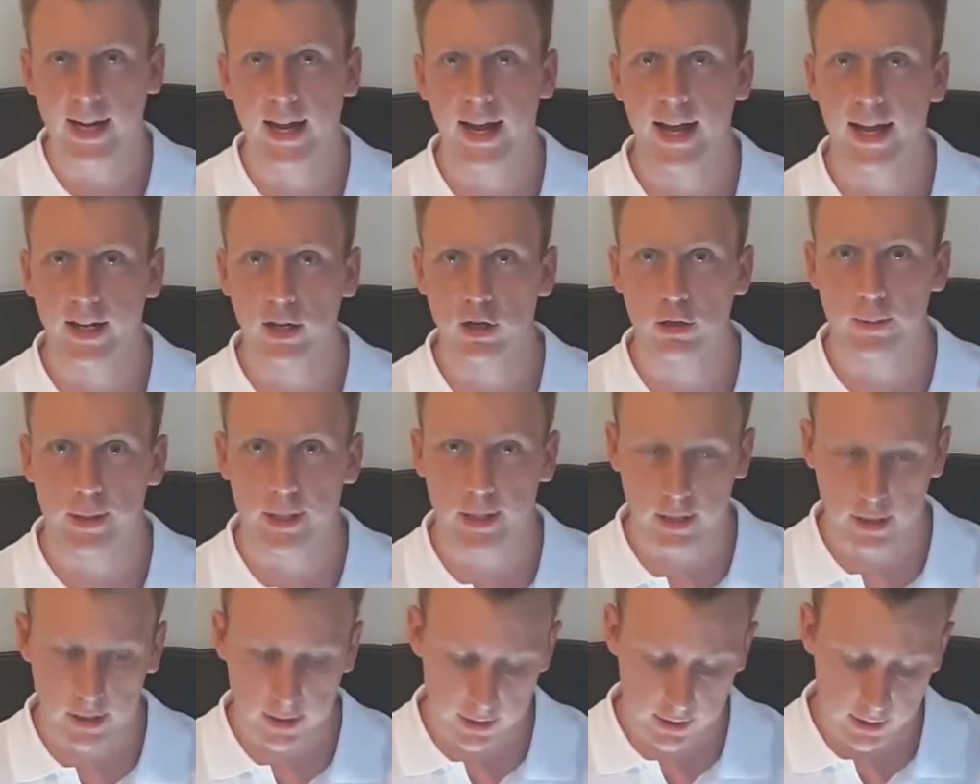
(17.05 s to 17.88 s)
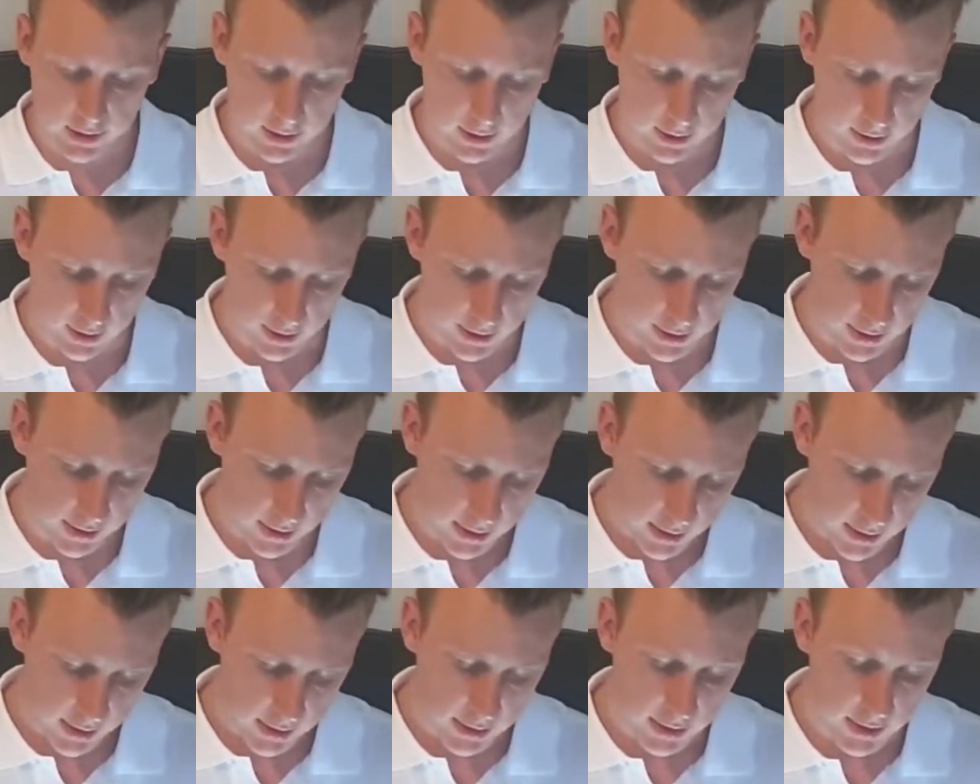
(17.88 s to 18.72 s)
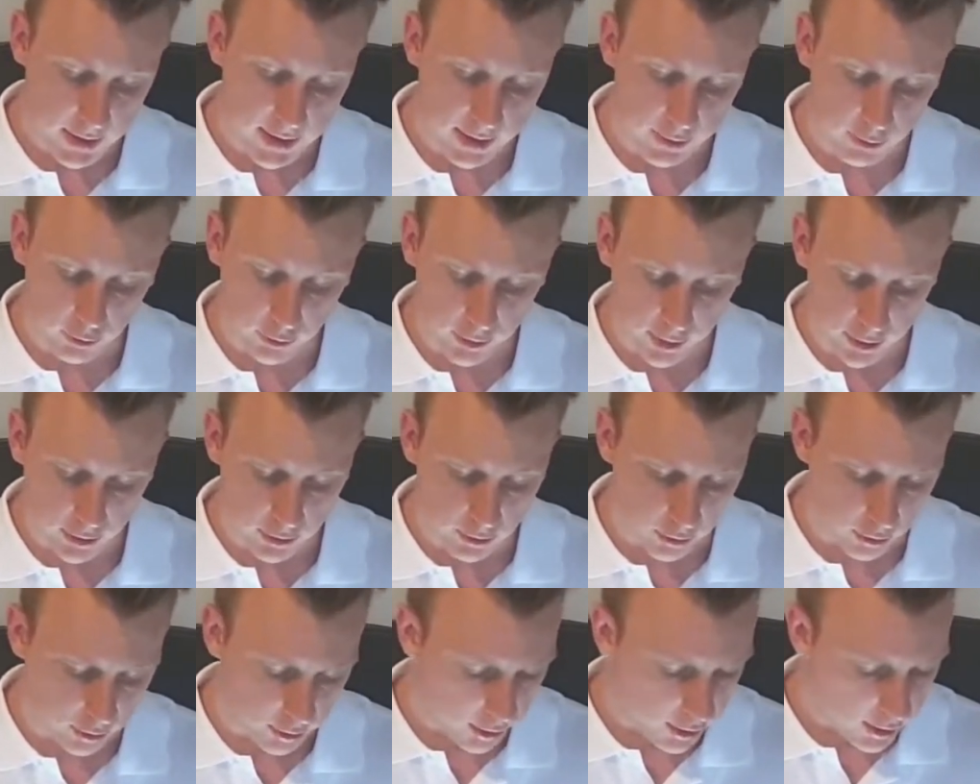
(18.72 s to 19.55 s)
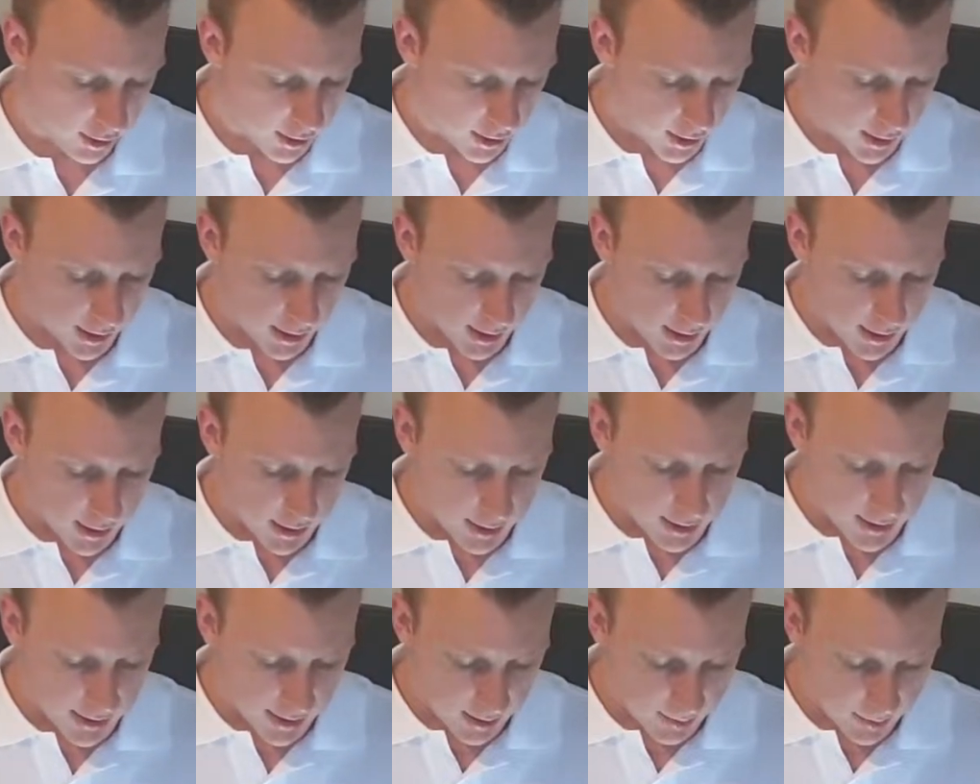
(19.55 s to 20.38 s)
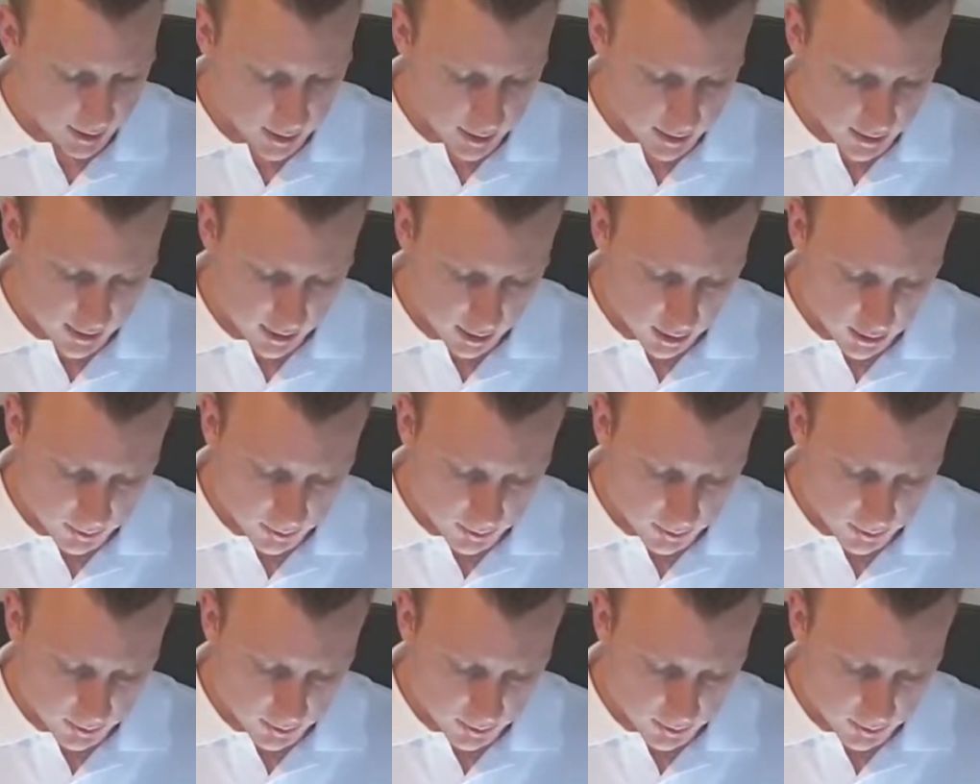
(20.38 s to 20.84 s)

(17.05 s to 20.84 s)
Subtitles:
economics. Right? So let's have a read through. Damien sells